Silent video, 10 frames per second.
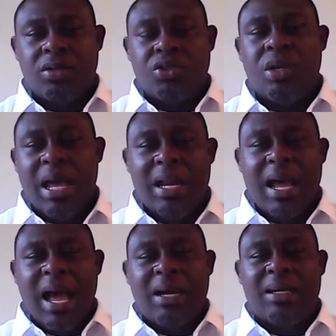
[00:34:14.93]
so
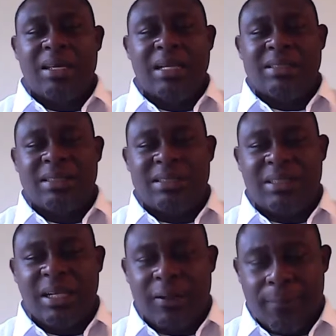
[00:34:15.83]
that I could get to
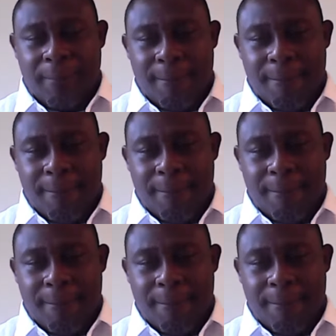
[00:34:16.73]
C.